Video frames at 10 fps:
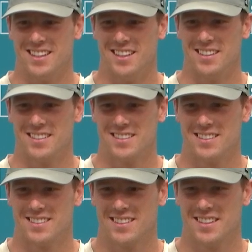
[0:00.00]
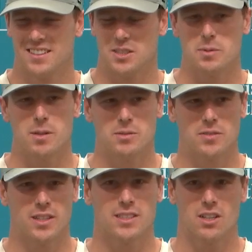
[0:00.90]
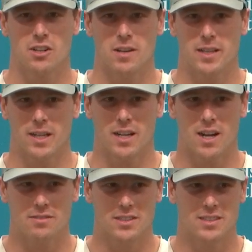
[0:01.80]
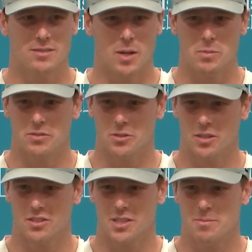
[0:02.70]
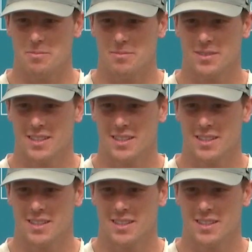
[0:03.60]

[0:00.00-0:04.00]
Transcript: Yeah. Sometimes it's funny because I'll grab like a coffee right before or something,